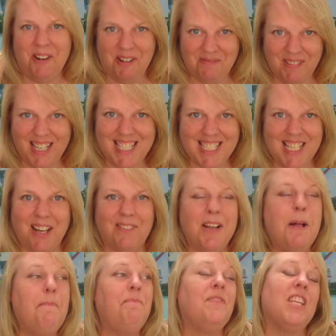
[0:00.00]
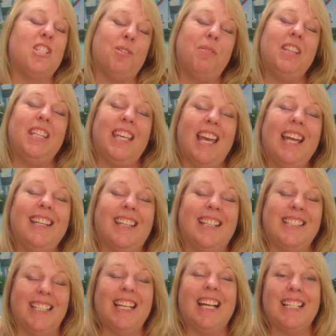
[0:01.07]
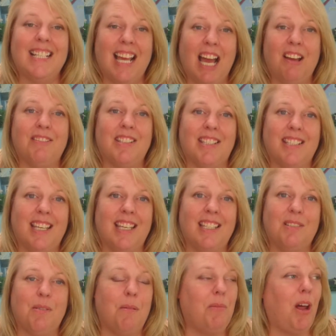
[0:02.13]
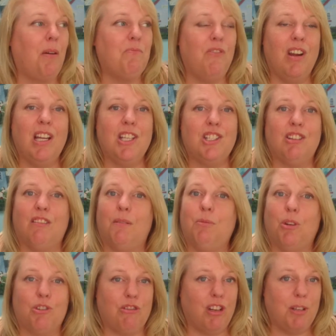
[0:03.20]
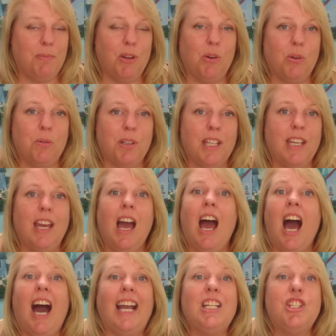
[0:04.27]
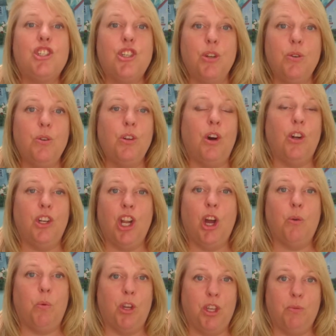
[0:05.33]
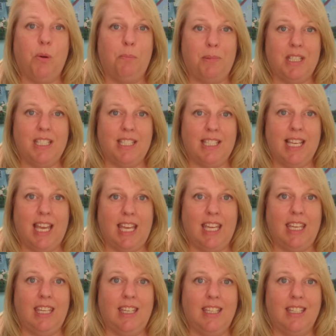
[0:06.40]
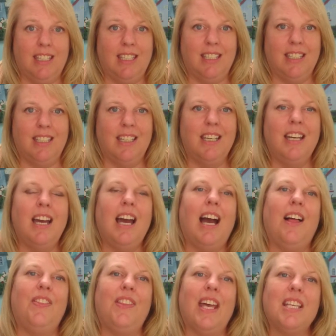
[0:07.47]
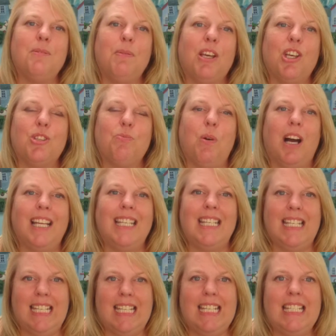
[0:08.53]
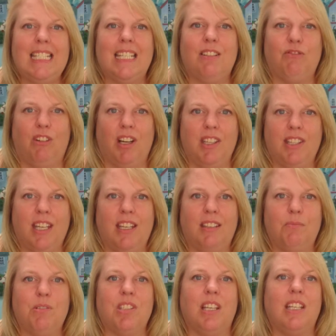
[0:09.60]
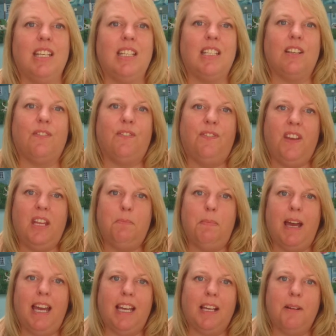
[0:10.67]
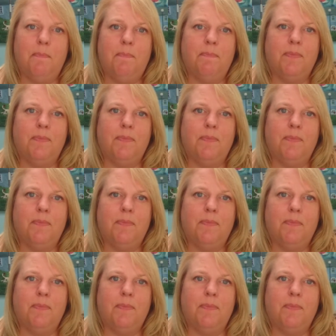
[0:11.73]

for myself. So in the end, I did actually have to say to him, Look, I'm really sorry, I'm not trying to be awkward here. I do not know what you want me to say. And that's because what I needed right then was I needed feedback